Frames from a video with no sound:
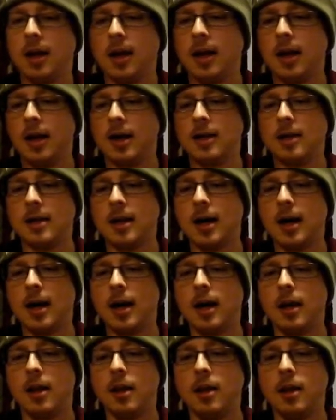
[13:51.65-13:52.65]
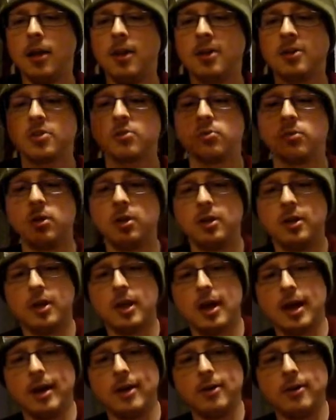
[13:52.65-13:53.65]
And this
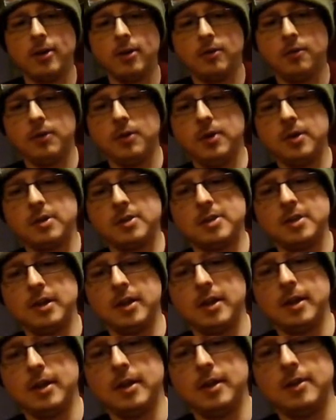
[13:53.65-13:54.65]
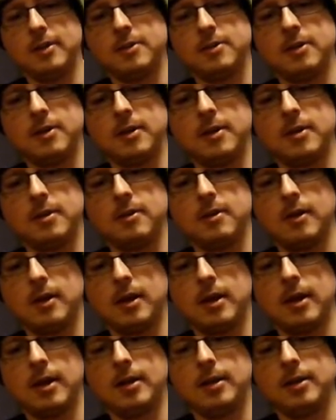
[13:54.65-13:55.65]
one, I don't know if you can see it, is
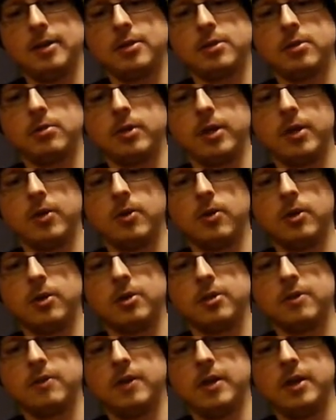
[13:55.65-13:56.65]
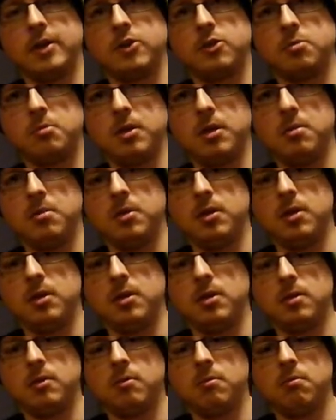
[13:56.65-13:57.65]
at least 3/4 of an inch,
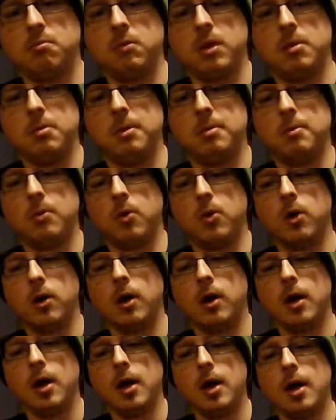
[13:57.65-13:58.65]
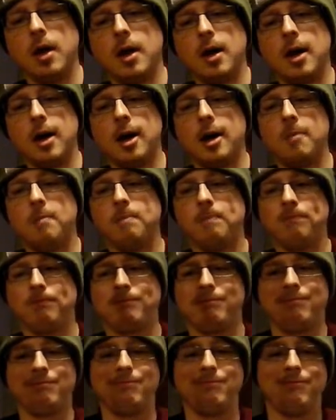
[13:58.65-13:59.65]
maybe more.
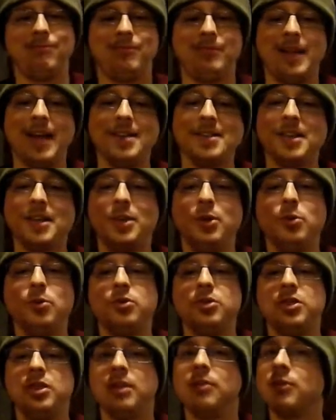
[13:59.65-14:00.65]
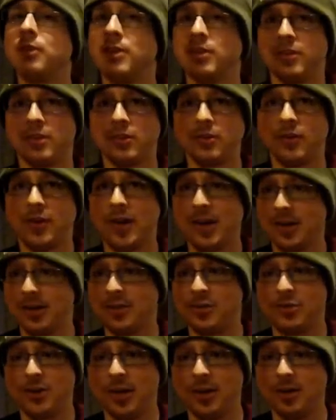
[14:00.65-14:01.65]
That's a huge difference as far as
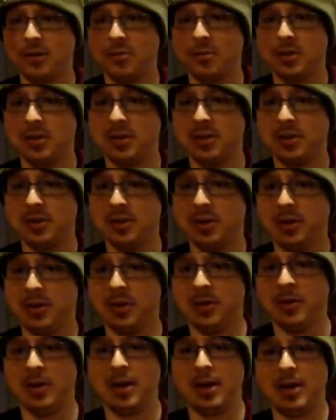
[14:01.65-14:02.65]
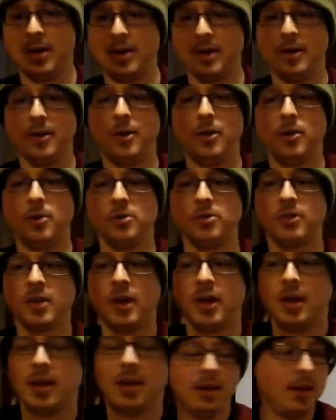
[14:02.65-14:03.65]
strength of material goes.
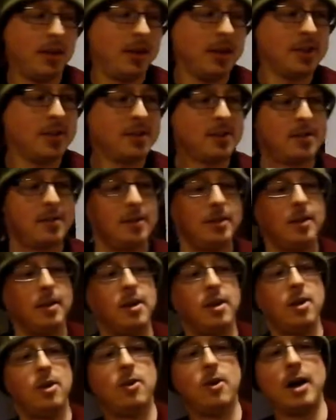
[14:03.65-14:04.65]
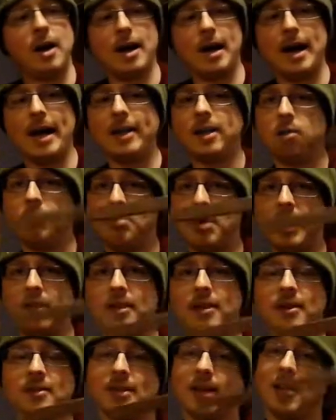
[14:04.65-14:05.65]
This, I could
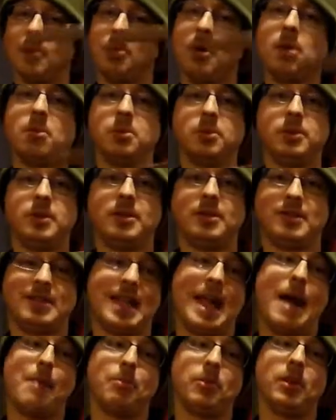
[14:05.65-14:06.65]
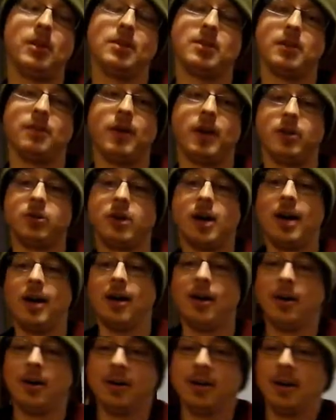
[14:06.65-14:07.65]
bend this. I could probably snap this if I tried
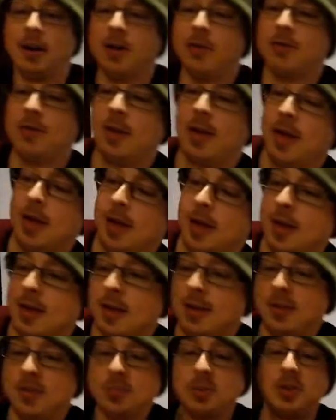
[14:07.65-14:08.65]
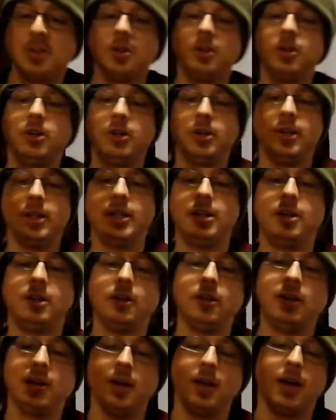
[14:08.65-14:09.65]
hard enough. This material
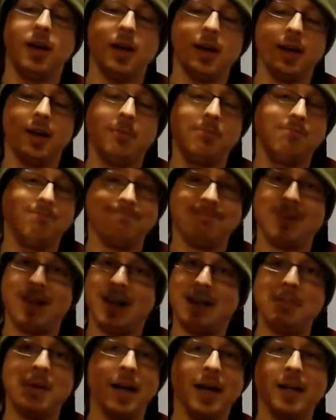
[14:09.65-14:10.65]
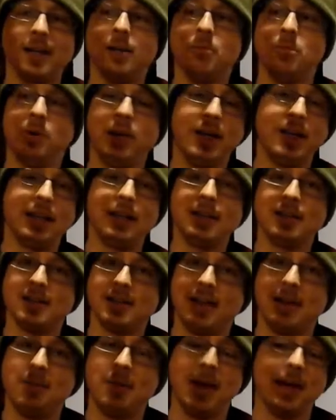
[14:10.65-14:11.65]
here, I'm not going to break
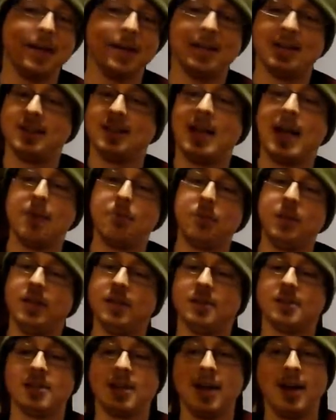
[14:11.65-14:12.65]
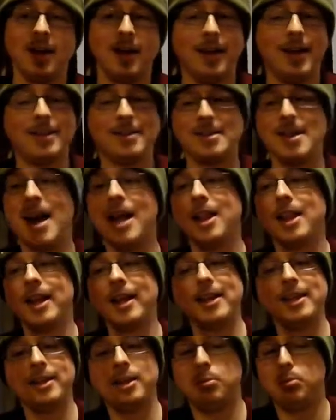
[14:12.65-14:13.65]
this. I'm not going to snap this. It's not
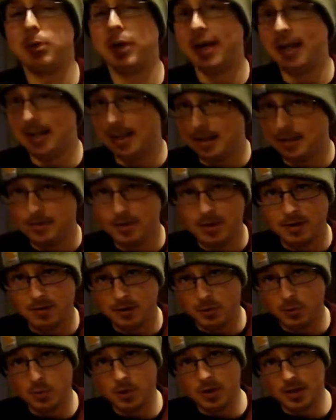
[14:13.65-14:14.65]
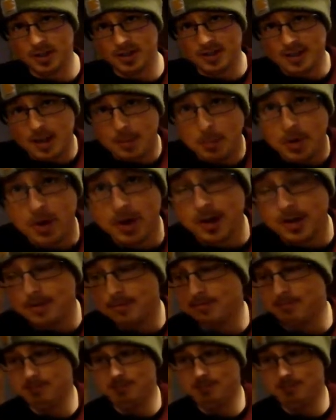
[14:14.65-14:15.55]
likely to break even if you were to step on it.